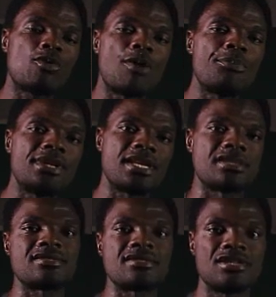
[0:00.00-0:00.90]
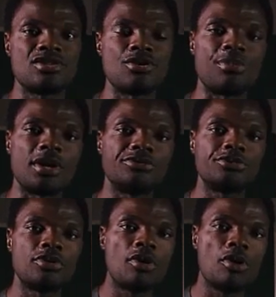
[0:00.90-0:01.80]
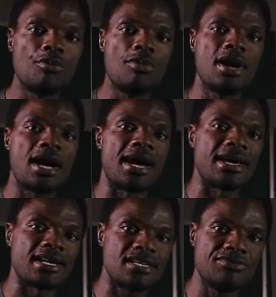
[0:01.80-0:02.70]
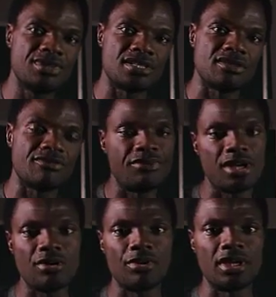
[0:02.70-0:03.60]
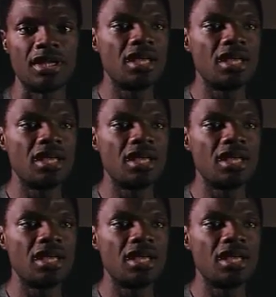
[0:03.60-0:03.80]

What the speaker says: competence to perform an activity very well.